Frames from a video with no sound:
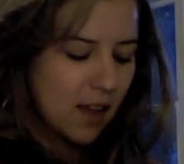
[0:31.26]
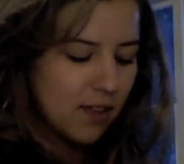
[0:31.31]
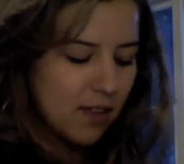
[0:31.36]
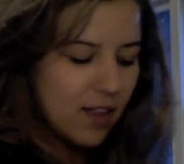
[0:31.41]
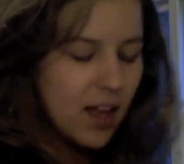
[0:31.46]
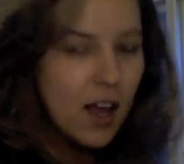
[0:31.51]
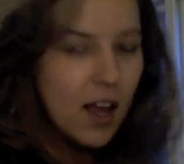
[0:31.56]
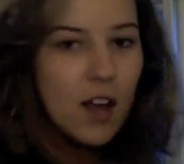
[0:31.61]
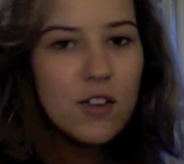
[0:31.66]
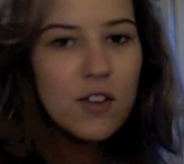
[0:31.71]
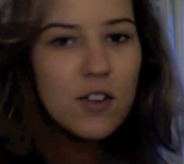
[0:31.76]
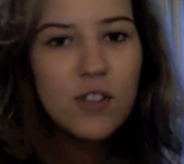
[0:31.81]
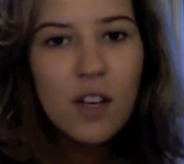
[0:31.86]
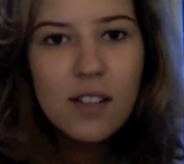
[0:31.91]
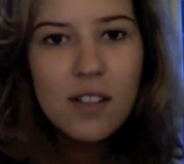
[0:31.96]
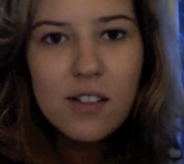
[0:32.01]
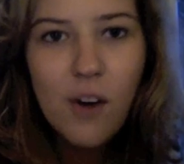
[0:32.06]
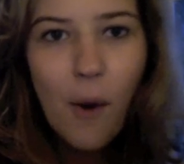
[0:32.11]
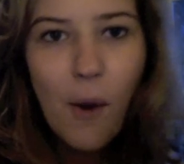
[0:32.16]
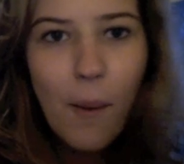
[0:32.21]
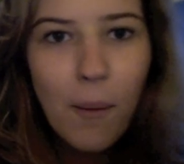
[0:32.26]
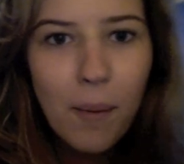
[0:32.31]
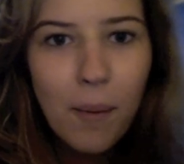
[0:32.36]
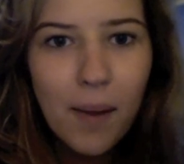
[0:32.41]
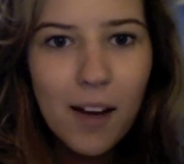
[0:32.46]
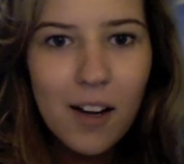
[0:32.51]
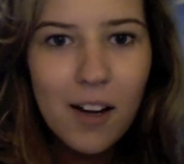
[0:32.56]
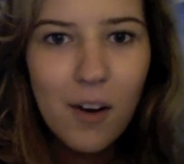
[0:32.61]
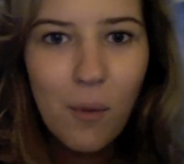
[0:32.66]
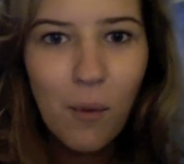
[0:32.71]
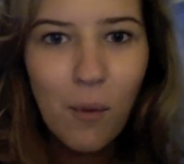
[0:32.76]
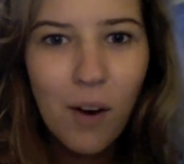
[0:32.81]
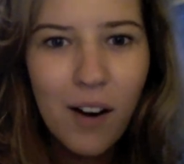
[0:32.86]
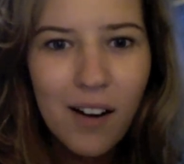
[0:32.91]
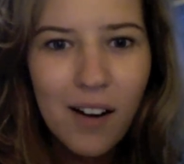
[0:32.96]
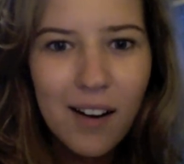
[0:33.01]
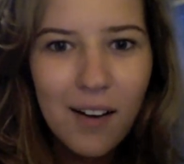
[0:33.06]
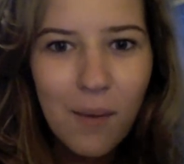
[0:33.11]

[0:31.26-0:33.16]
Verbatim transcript: They just opened one